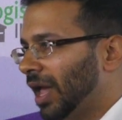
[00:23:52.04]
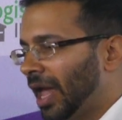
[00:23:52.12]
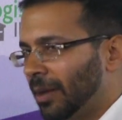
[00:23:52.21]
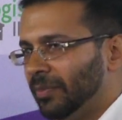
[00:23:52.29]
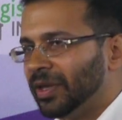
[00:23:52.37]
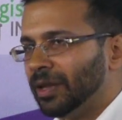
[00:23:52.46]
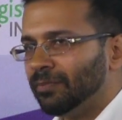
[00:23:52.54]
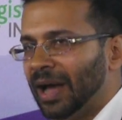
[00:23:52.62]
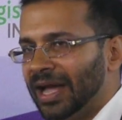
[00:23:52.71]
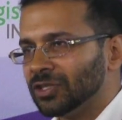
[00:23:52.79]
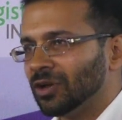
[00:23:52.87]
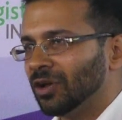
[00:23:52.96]
empty
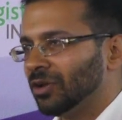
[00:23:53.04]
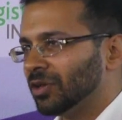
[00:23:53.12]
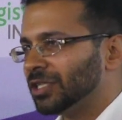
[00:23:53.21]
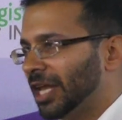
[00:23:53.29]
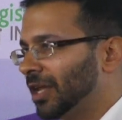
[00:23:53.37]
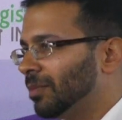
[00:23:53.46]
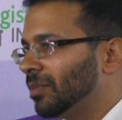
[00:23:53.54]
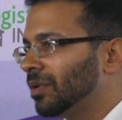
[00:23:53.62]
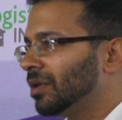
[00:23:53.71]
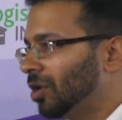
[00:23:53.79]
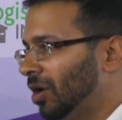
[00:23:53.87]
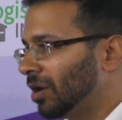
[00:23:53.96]
patch on your stadium
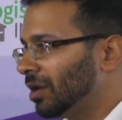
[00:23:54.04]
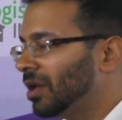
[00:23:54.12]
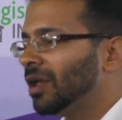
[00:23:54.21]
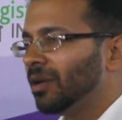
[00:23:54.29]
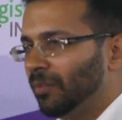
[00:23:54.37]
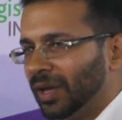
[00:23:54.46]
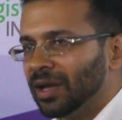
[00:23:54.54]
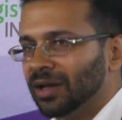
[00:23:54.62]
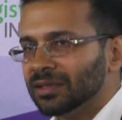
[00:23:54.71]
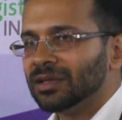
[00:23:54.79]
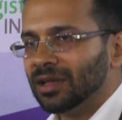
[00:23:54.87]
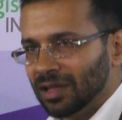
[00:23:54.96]
lawn
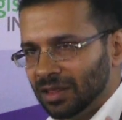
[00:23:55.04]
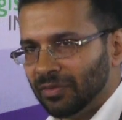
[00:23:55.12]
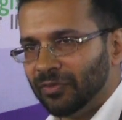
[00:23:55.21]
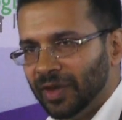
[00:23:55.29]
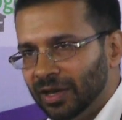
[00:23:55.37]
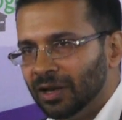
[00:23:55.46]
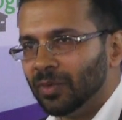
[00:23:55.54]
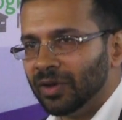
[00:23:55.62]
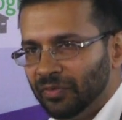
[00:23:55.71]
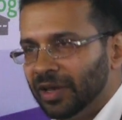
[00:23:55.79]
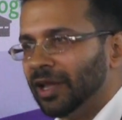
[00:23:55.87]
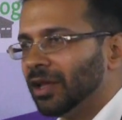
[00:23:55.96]
because the fielder, when
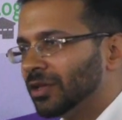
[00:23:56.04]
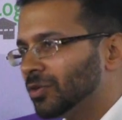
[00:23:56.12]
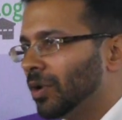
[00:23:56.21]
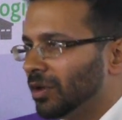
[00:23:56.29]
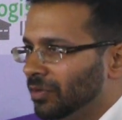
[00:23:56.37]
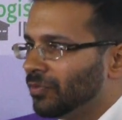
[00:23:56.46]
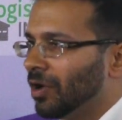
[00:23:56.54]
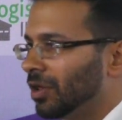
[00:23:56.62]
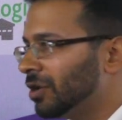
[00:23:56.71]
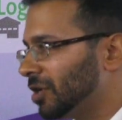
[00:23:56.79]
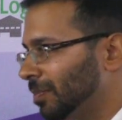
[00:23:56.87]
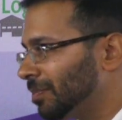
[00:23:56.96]
fielding, is going to fall
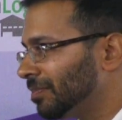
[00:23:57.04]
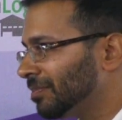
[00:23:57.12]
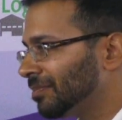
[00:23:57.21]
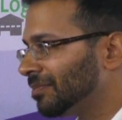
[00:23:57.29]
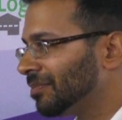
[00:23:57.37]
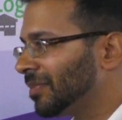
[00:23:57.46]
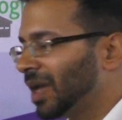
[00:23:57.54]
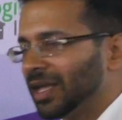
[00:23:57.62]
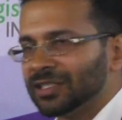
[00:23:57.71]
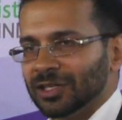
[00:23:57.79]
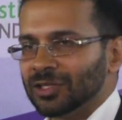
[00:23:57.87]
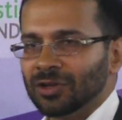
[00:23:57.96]
and trip. It's
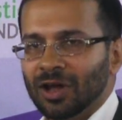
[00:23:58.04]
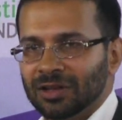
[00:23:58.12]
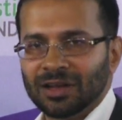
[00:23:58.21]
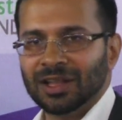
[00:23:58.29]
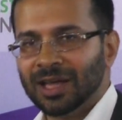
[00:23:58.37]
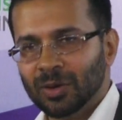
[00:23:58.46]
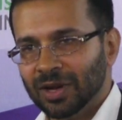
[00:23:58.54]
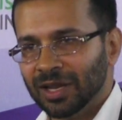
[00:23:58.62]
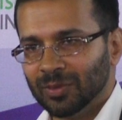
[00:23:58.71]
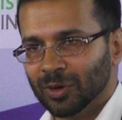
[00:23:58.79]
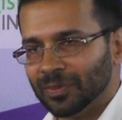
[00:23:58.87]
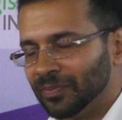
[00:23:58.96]
just not allowed
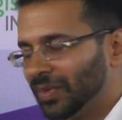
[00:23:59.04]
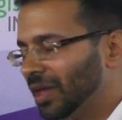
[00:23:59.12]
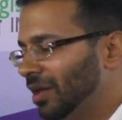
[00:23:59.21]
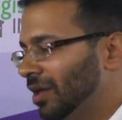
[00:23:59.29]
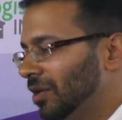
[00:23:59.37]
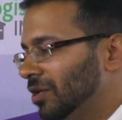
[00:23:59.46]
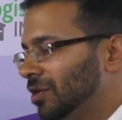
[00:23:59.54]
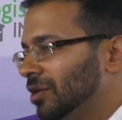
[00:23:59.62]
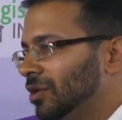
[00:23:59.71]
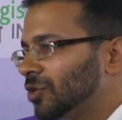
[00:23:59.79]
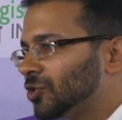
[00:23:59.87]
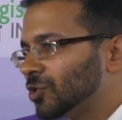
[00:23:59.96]
anymore.
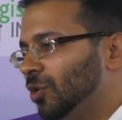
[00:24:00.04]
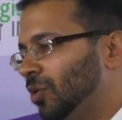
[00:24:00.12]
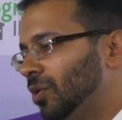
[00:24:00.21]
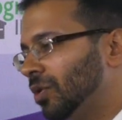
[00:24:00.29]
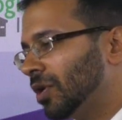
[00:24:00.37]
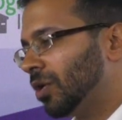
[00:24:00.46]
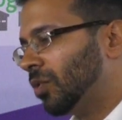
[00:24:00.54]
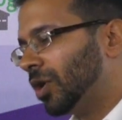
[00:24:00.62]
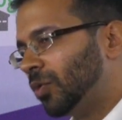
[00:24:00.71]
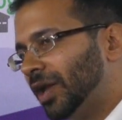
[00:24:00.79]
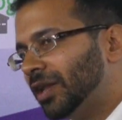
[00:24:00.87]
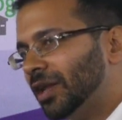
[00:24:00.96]
So what
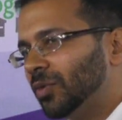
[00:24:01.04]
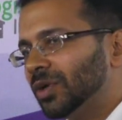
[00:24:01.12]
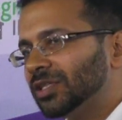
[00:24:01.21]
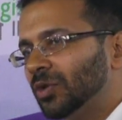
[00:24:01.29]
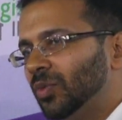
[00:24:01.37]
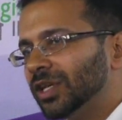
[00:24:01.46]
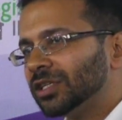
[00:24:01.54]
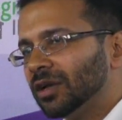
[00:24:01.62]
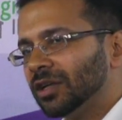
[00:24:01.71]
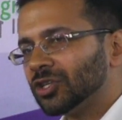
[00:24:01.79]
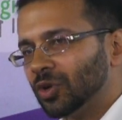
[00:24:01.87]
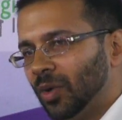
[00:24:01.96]
we did was that we
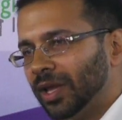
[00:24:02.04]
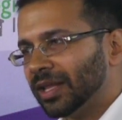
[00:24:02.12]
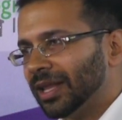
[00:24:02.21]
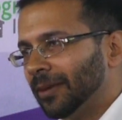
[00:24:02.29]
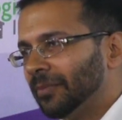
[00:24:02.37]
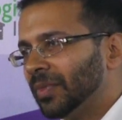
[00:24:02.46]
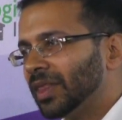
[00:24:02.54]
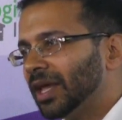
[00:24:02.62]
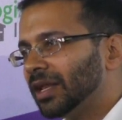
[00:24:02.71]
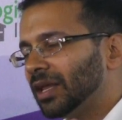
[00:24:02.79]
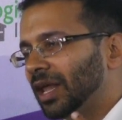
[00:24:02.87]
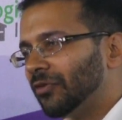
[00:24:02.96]
started showing them
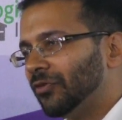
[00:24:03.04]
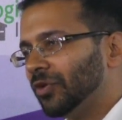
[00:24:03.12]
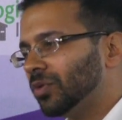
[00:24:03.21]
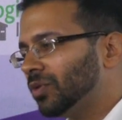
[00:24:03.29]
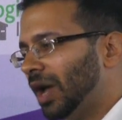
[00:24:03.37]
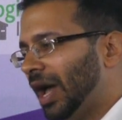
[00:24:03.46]
that if you